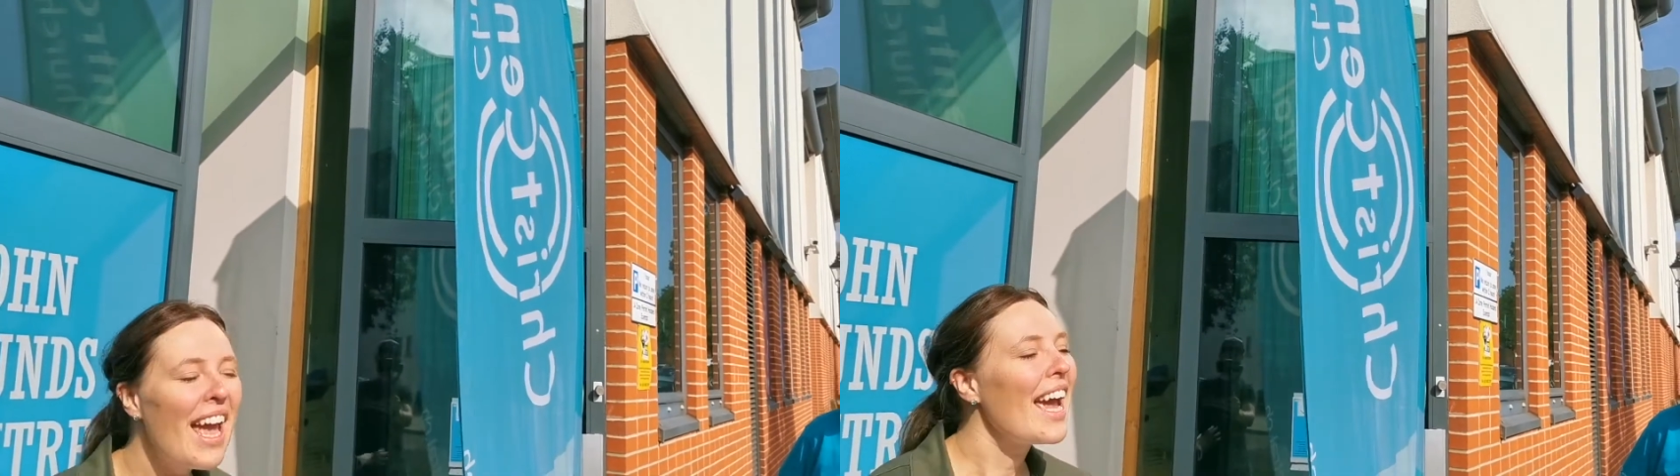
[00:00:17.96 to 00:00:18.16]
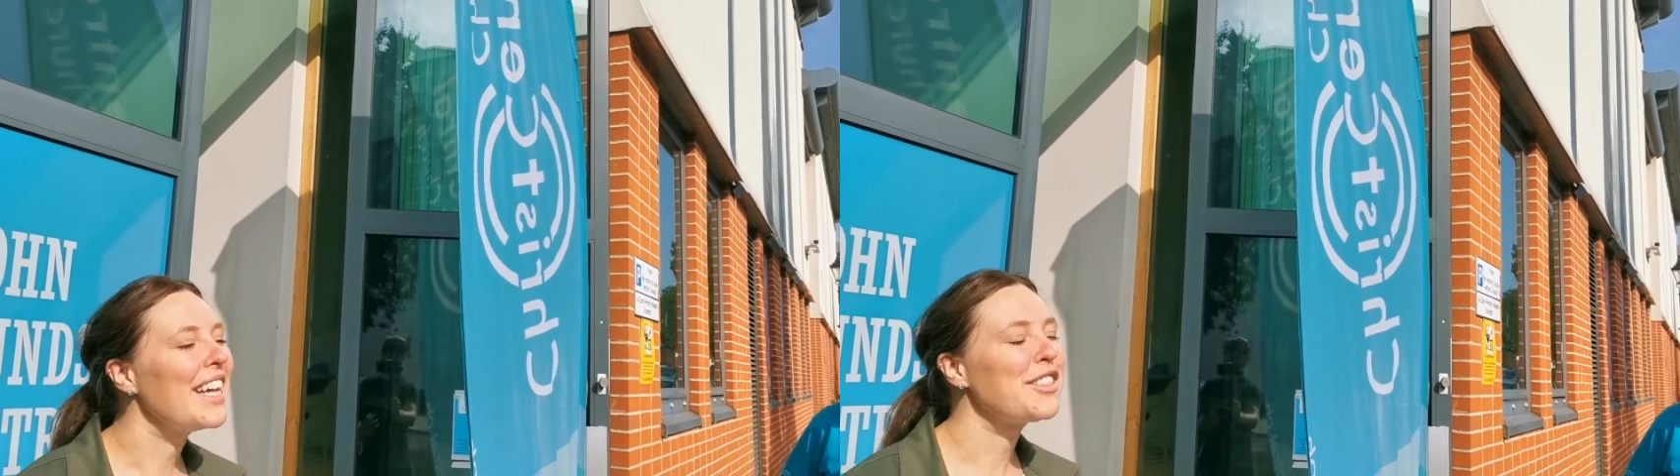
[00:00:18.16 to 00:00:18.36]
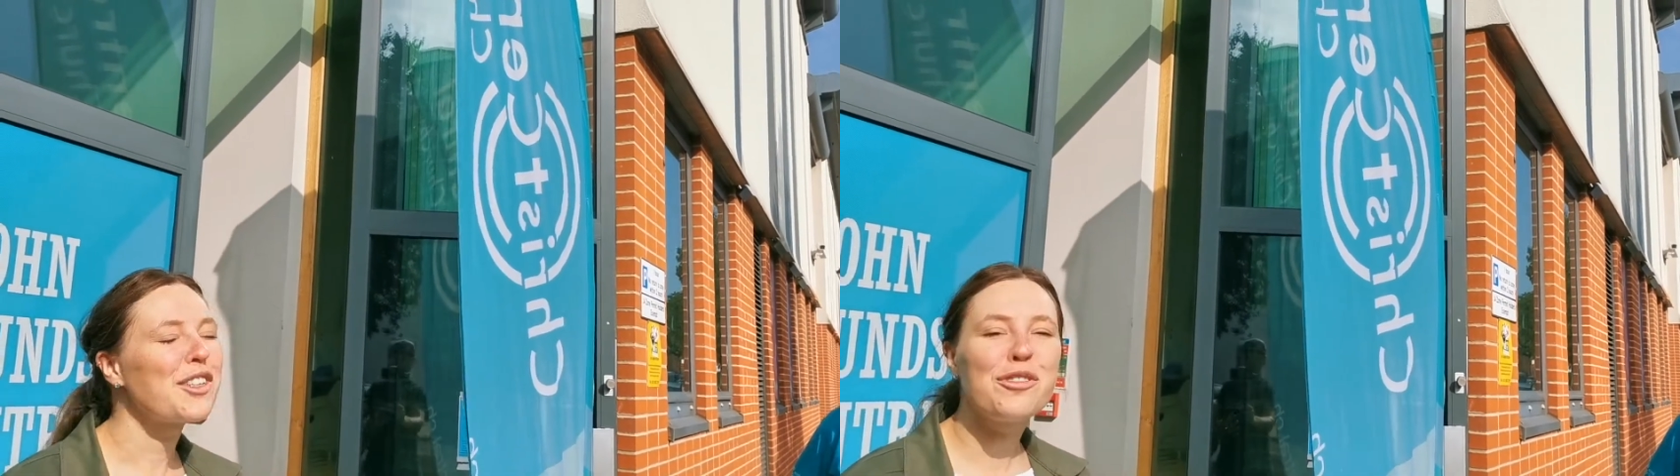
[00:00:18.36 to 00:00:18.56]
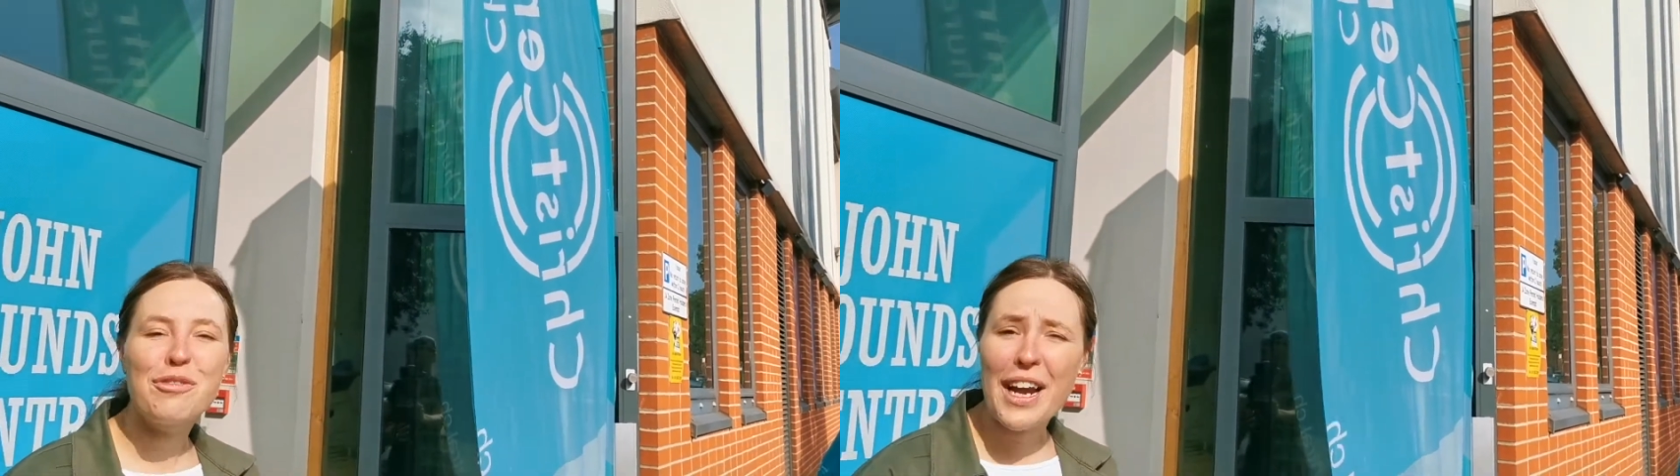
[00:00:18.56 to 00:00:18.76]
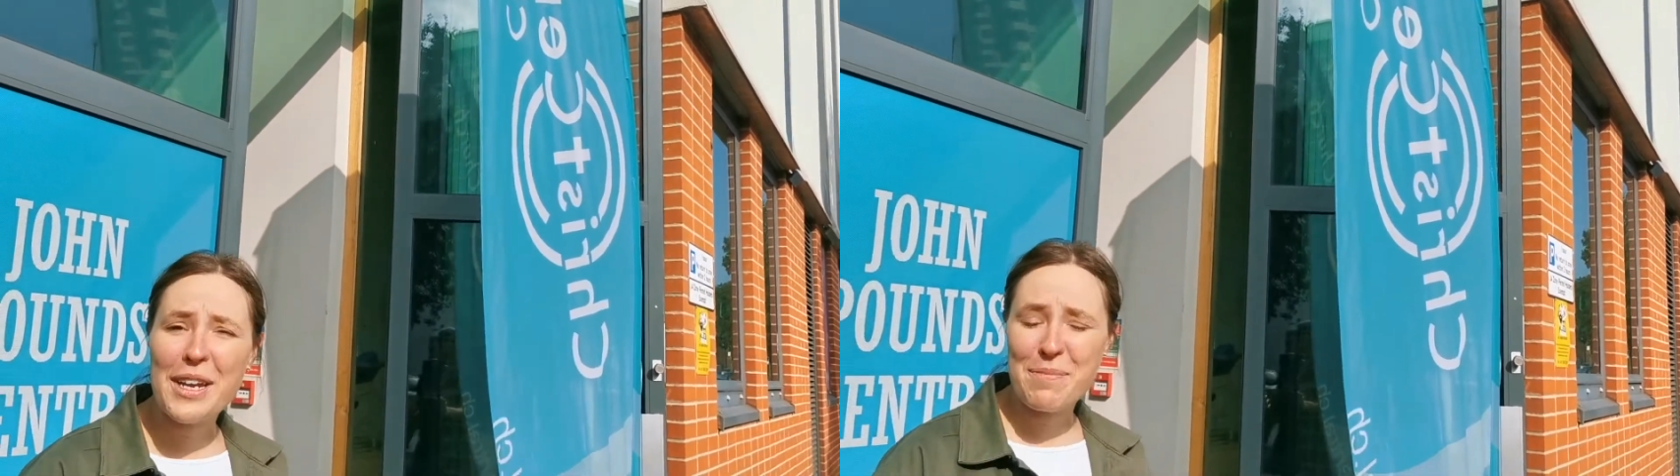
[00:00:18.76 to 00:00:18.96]
It's a
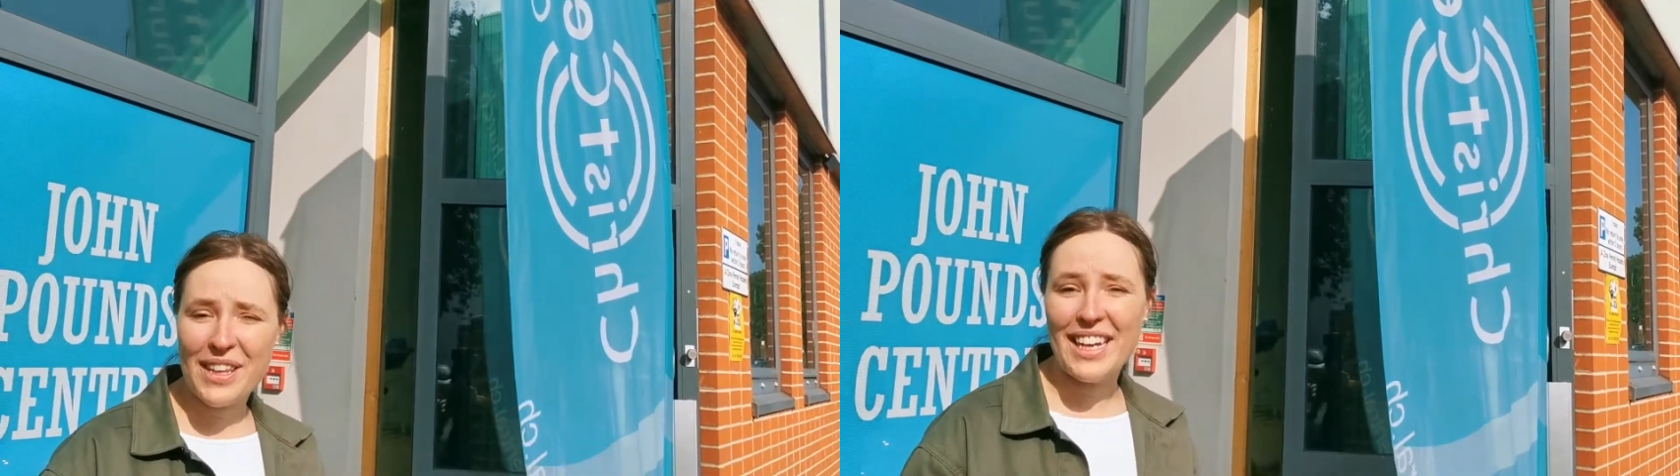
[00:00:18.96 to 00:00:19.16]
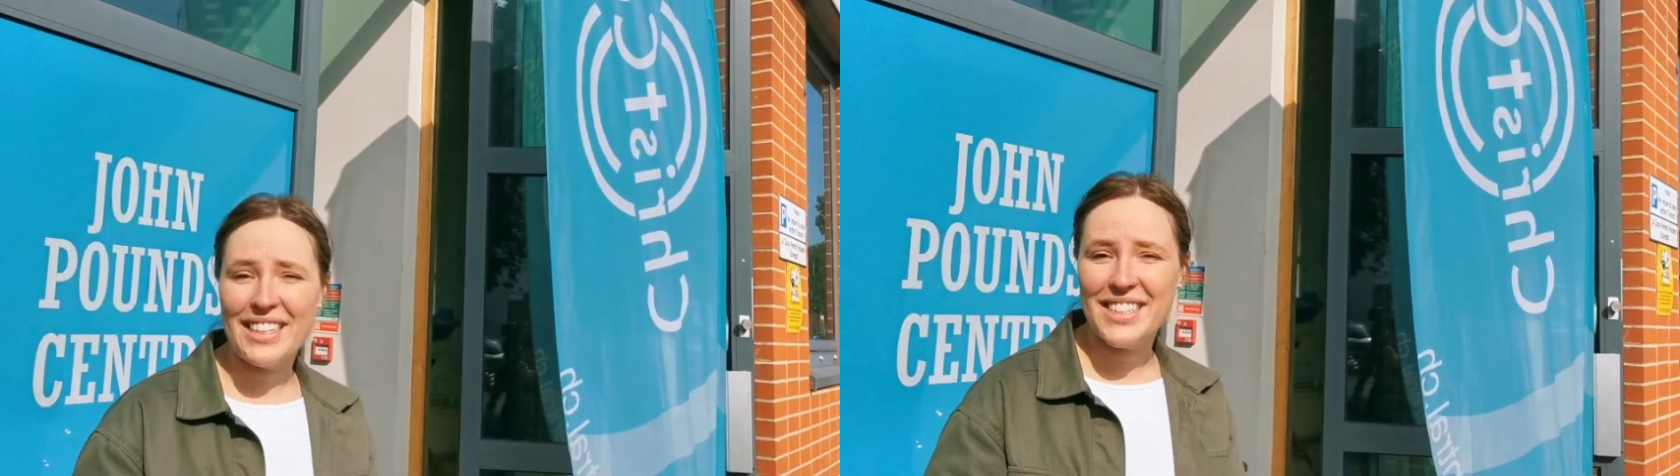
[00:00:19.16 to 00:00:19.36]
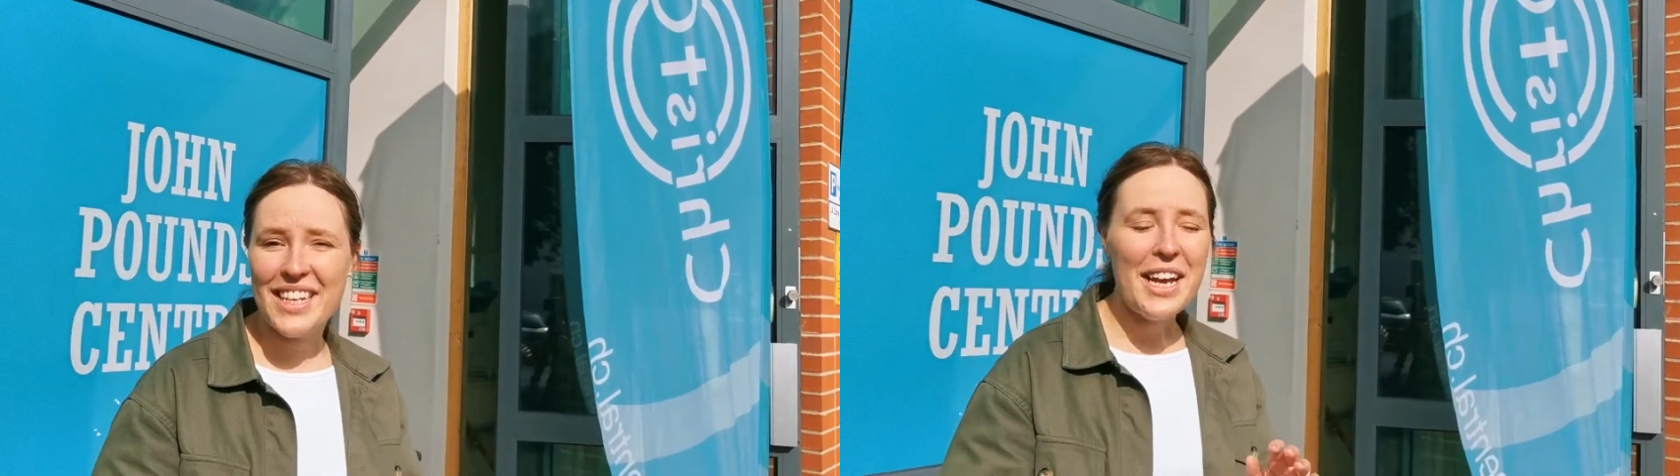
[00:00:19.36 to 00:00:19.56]
great place